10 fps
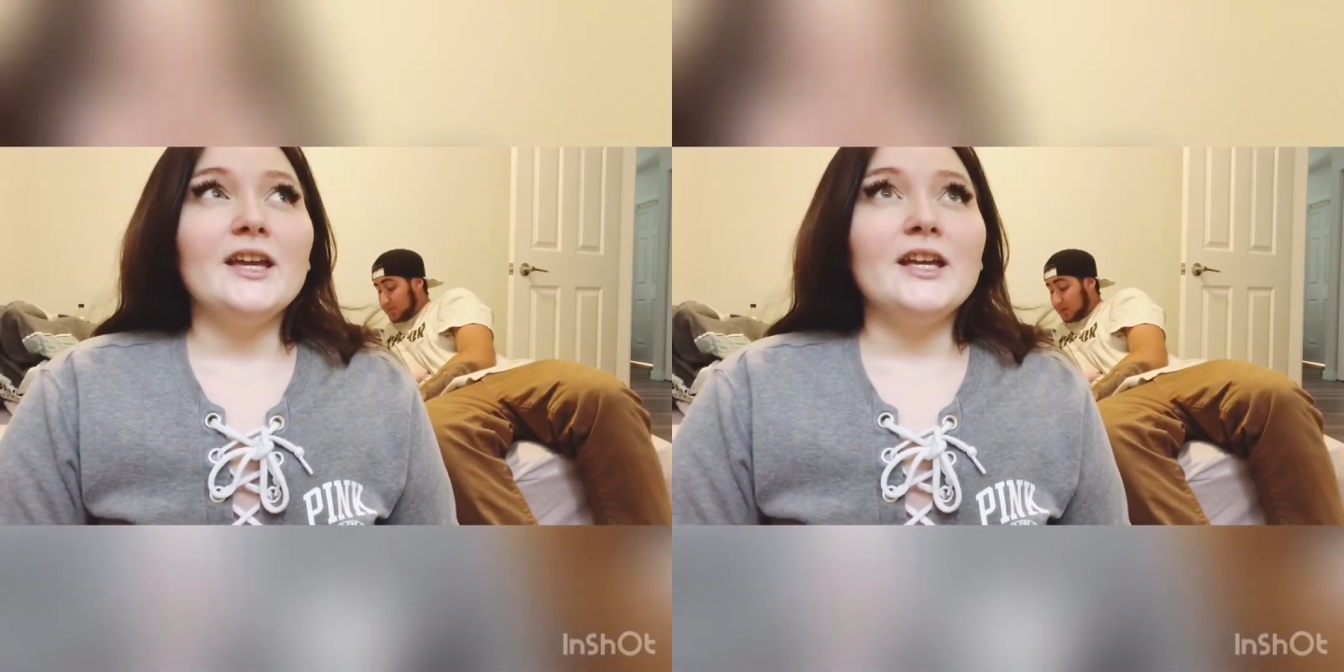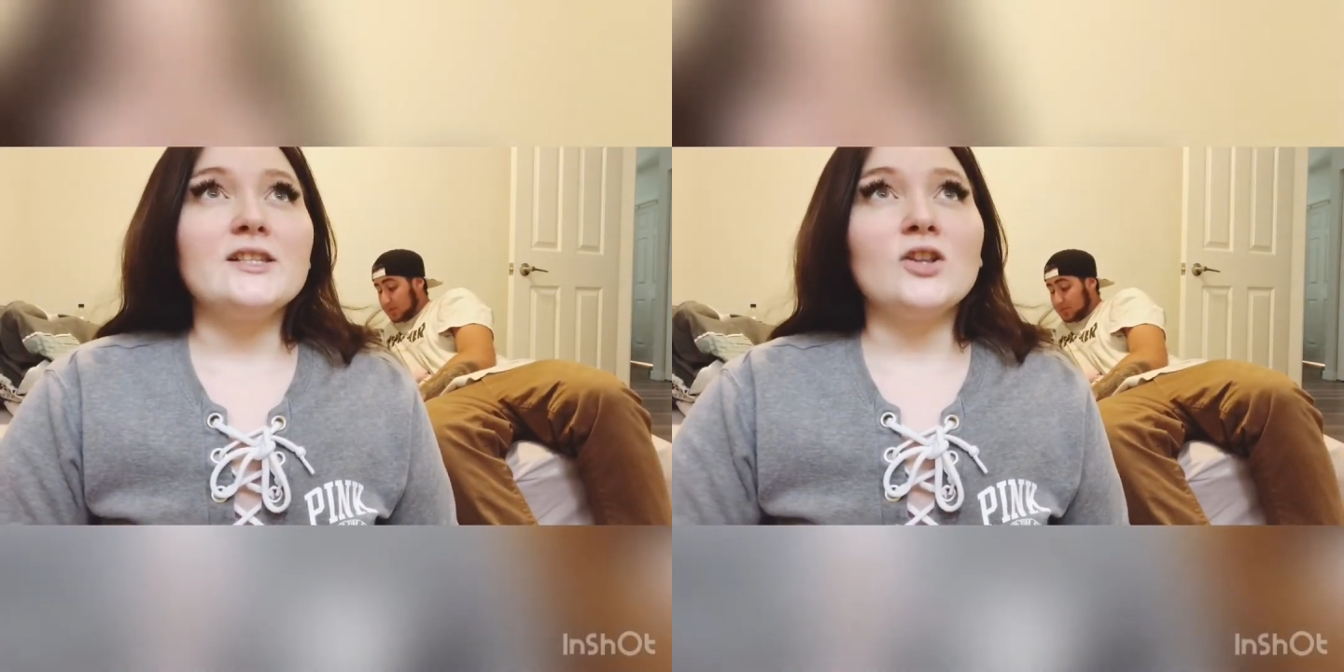
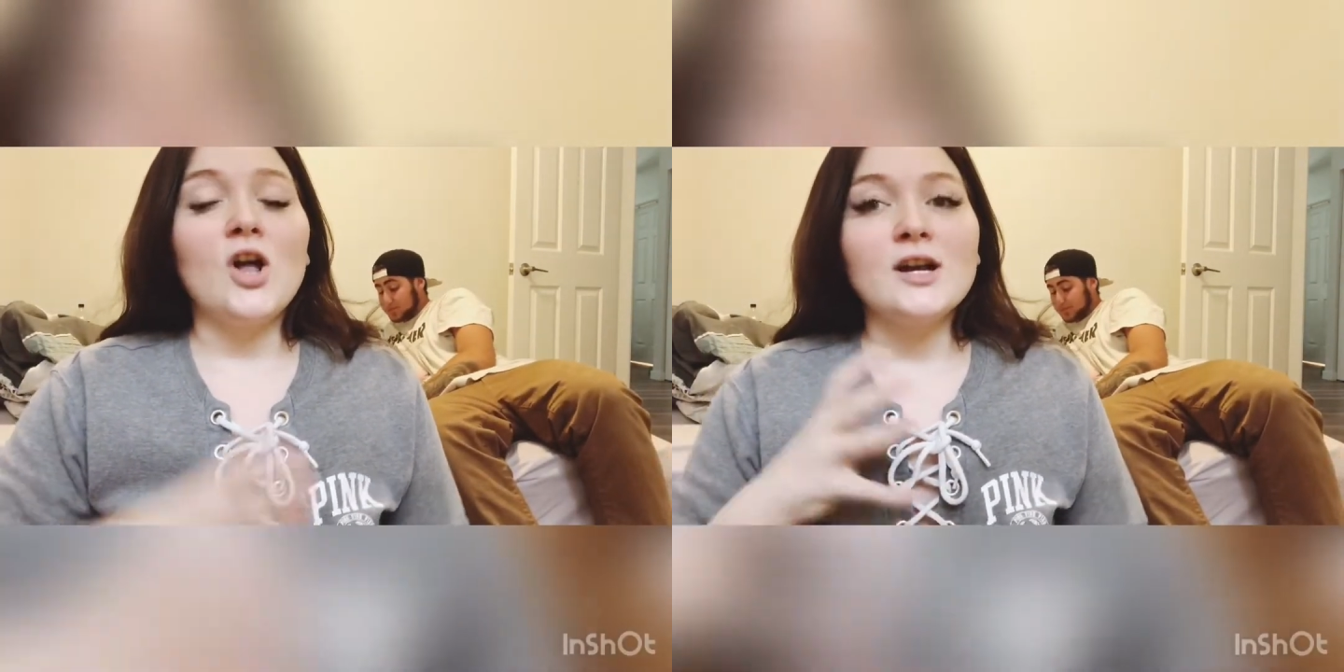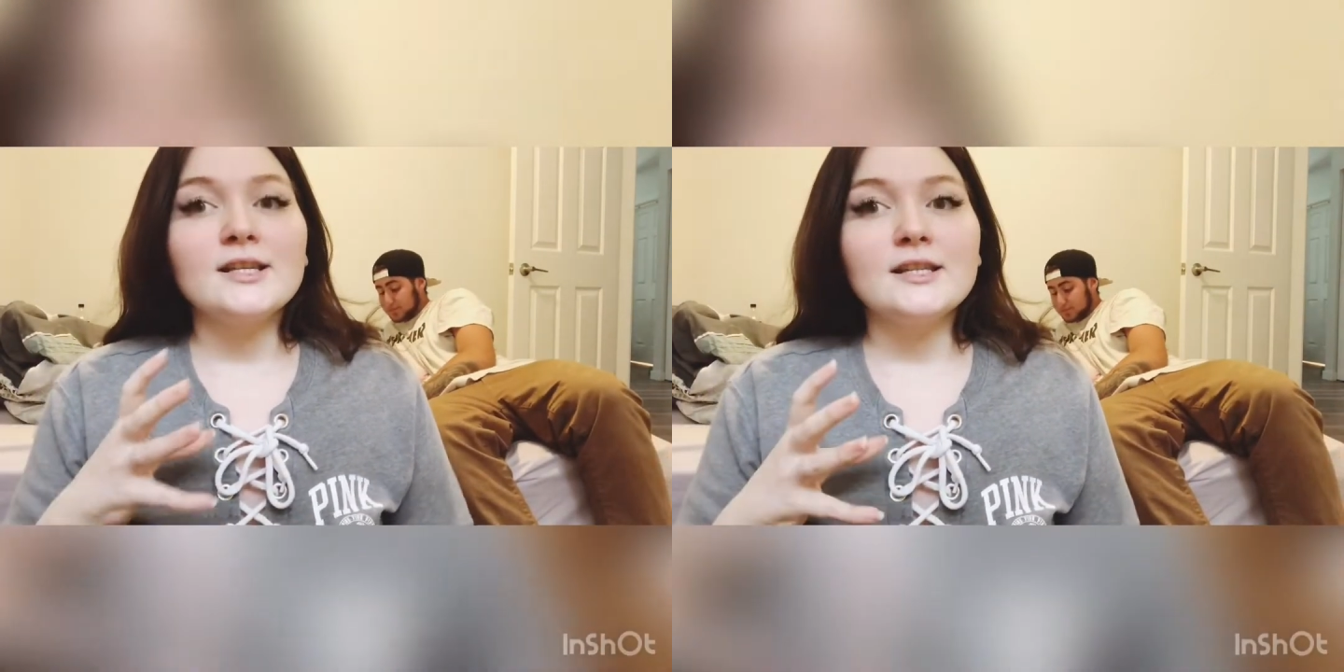as
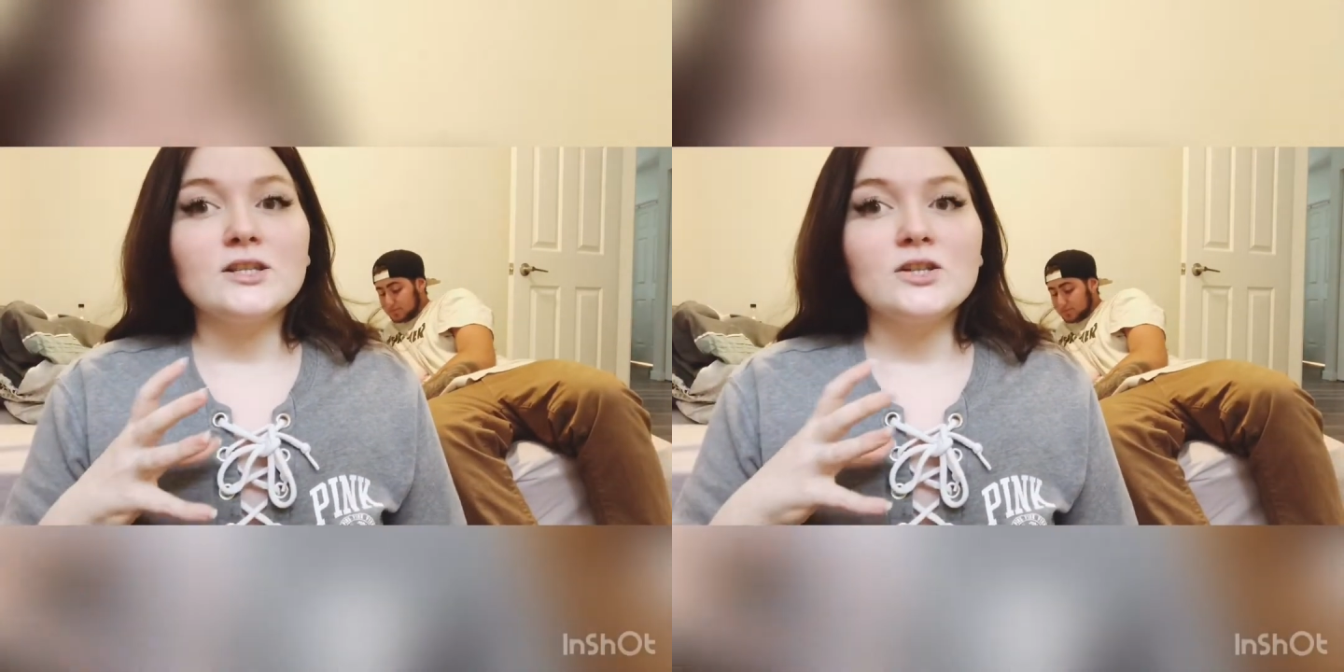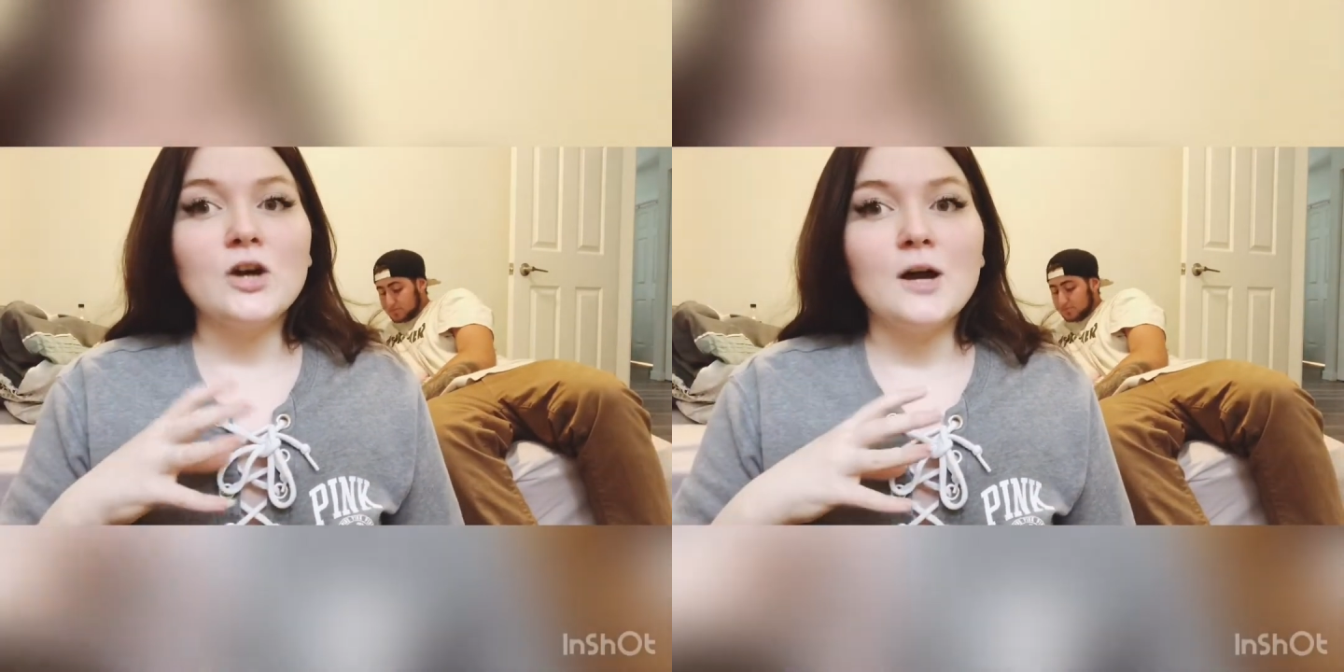long as
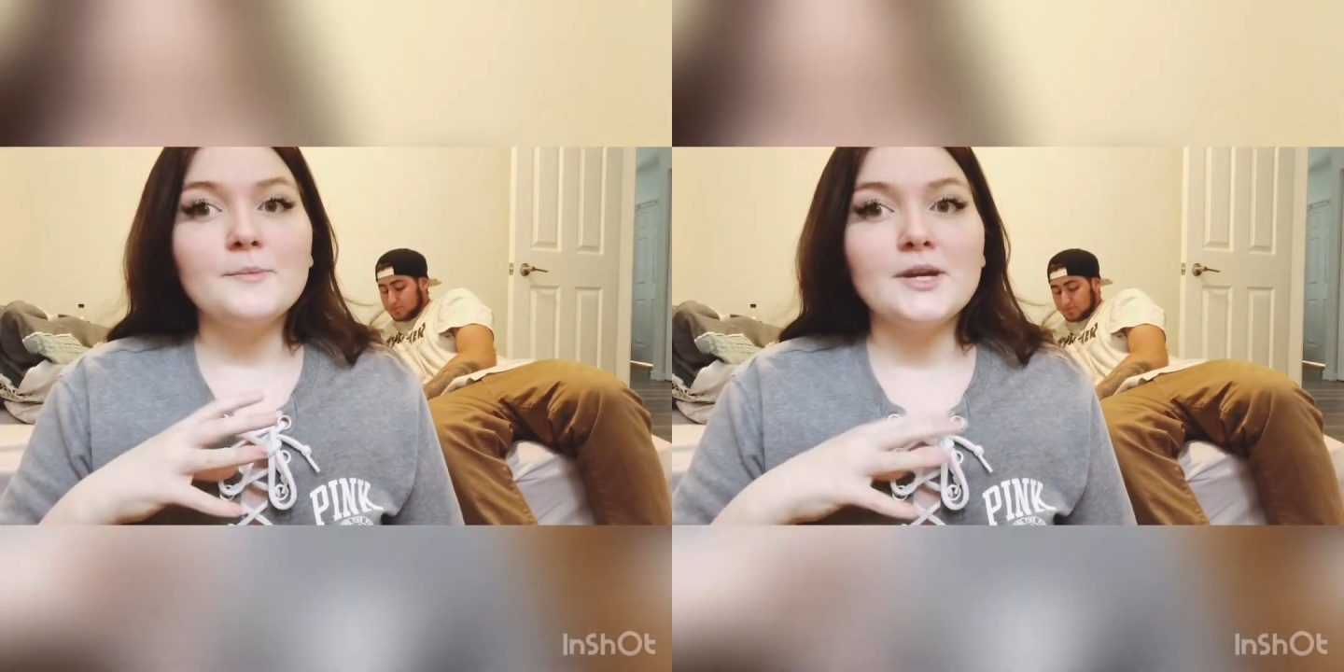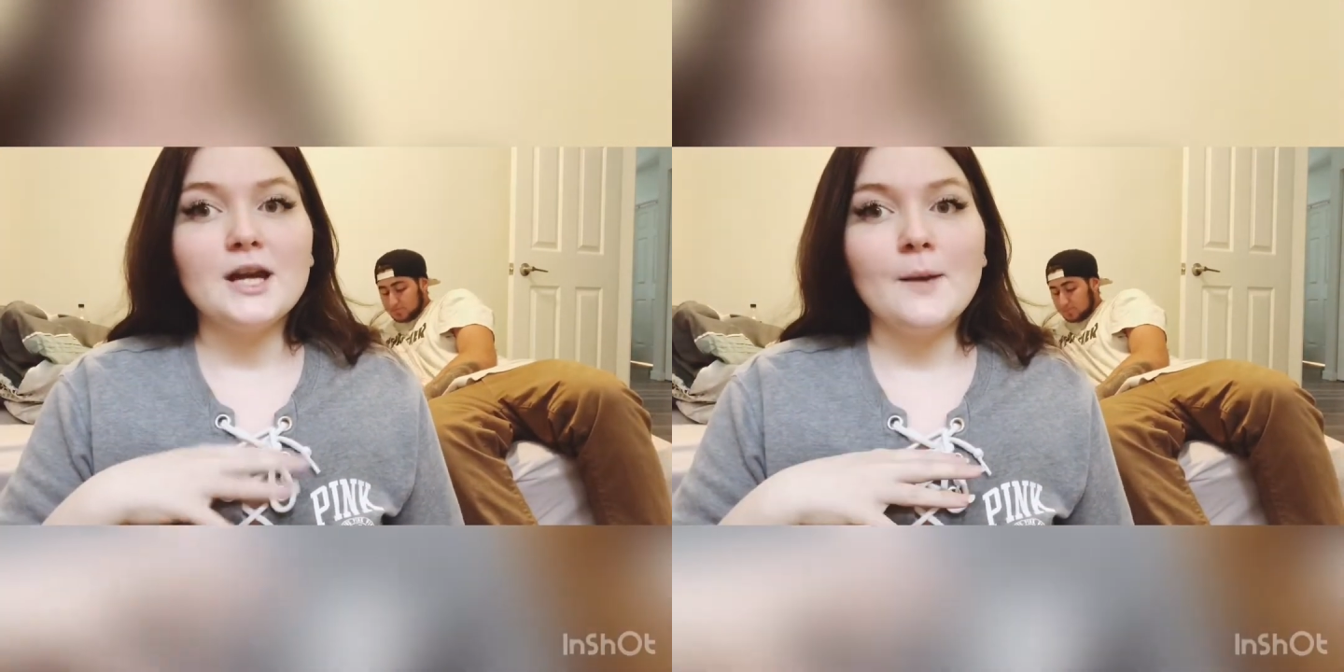it's not
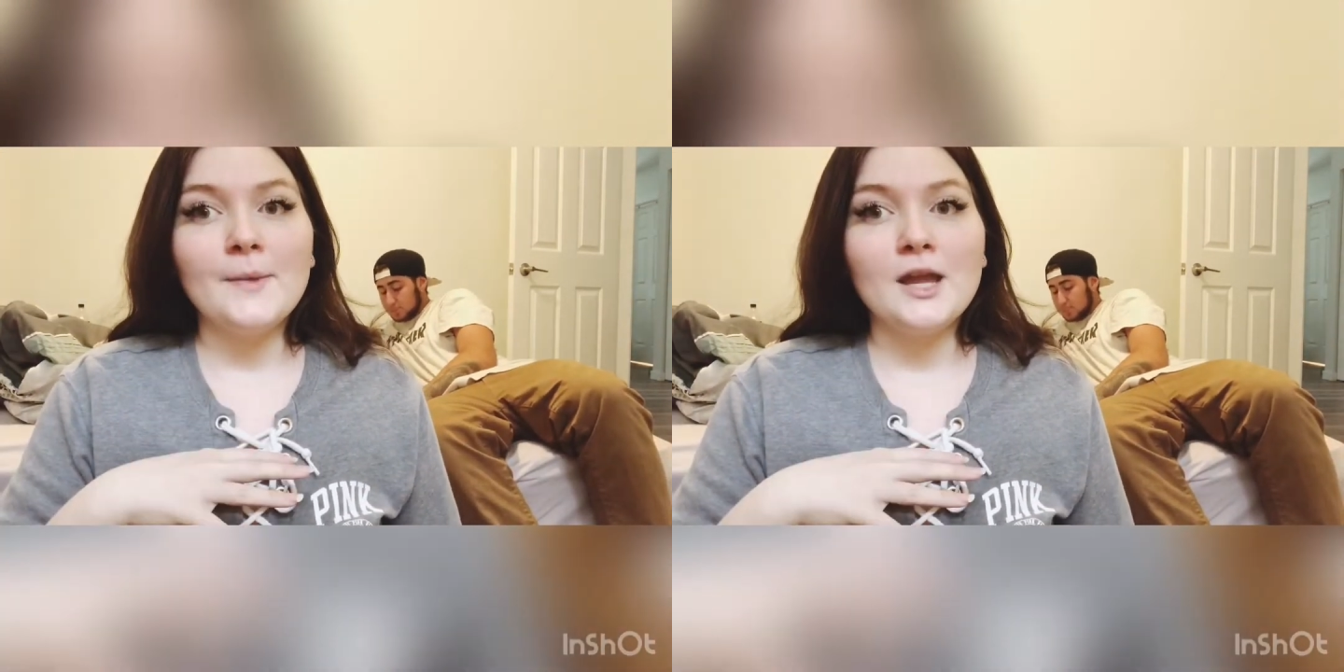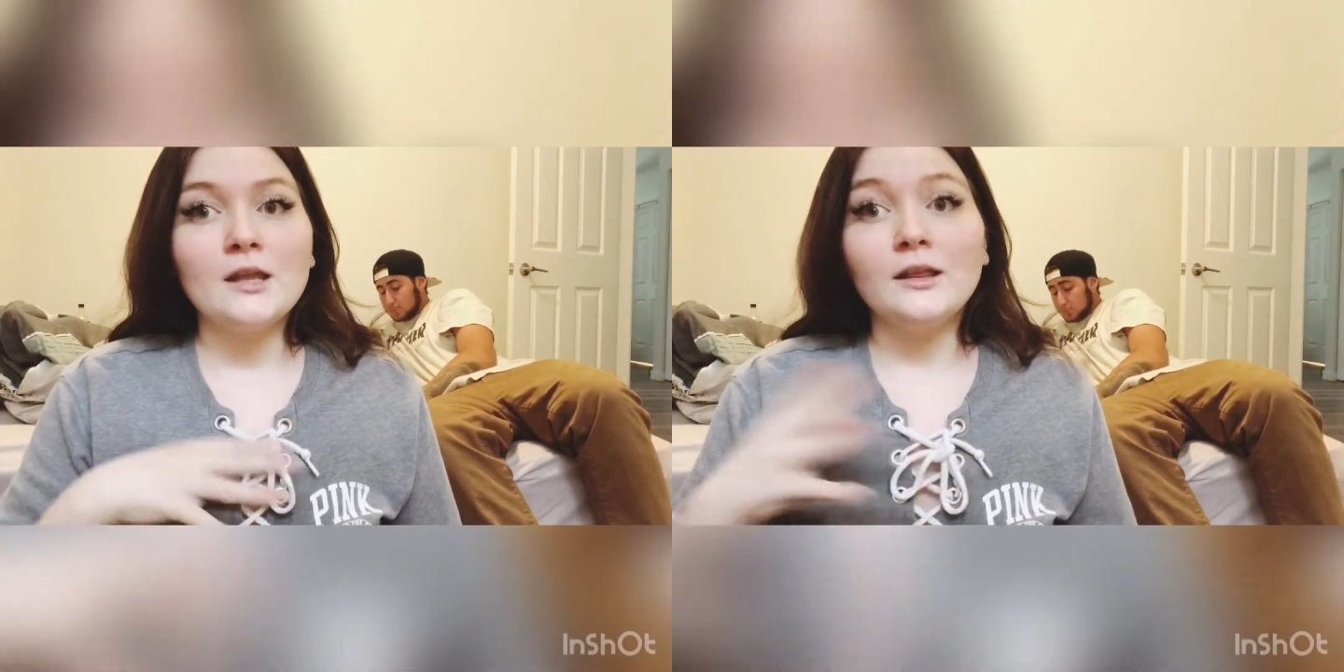
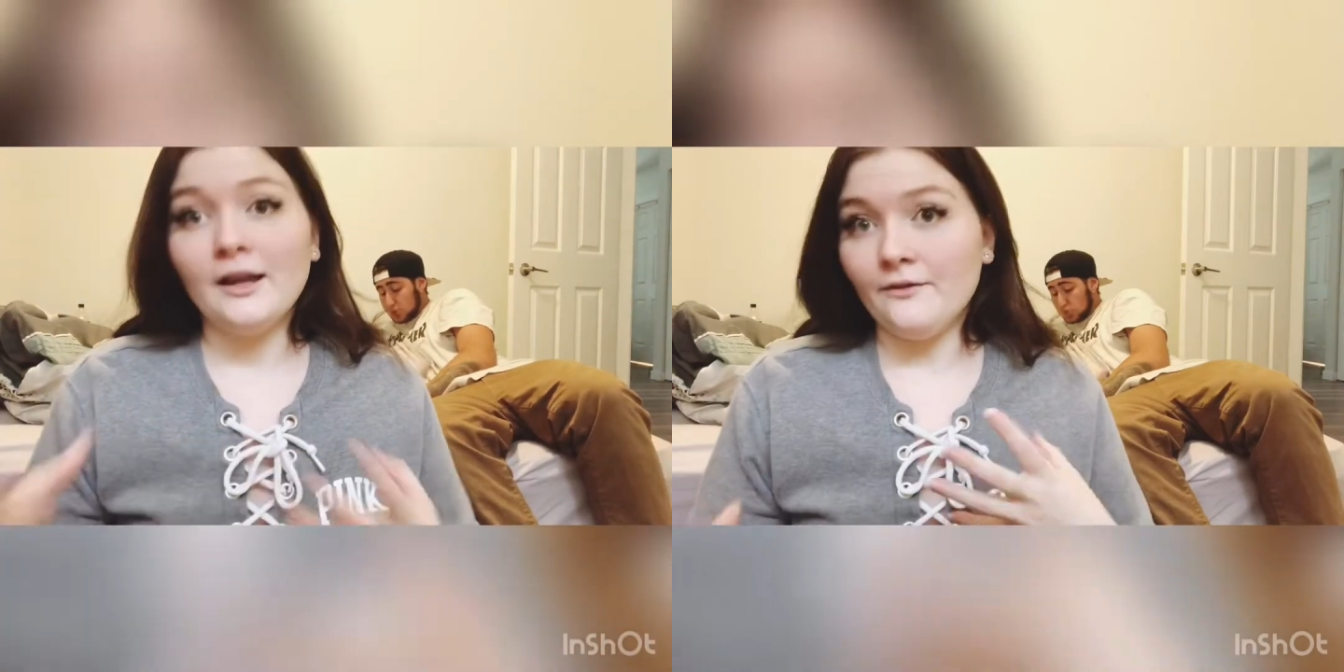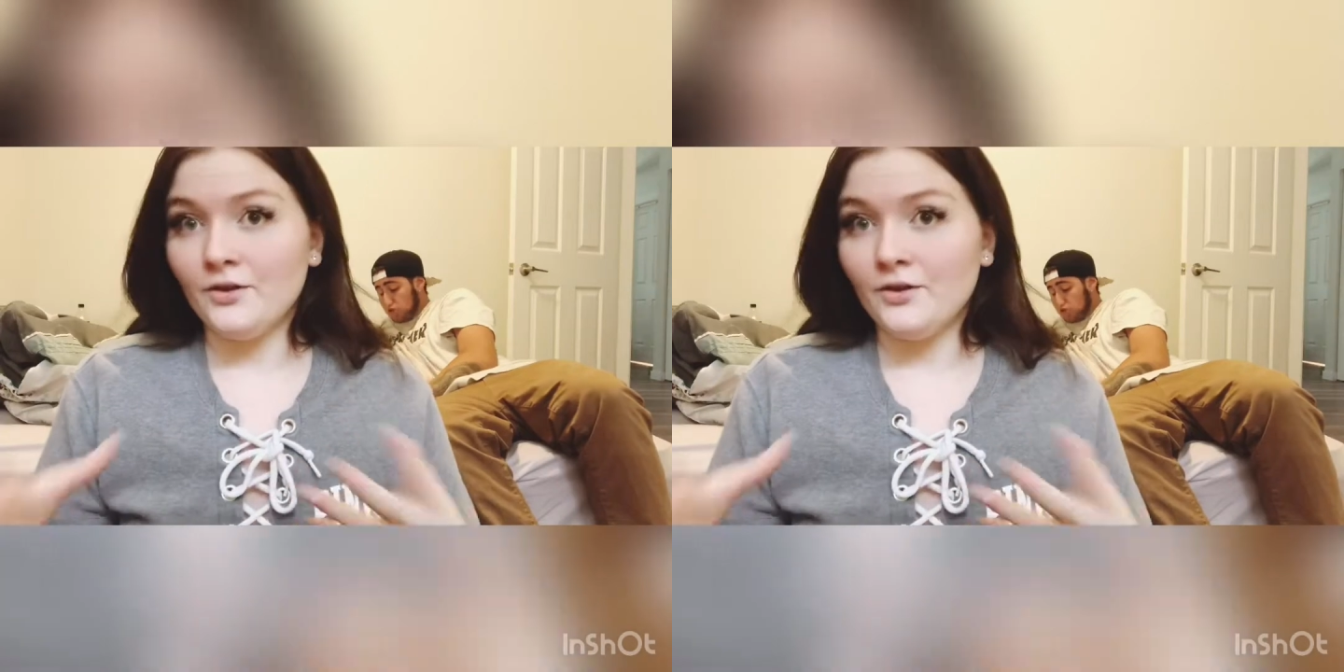becoming life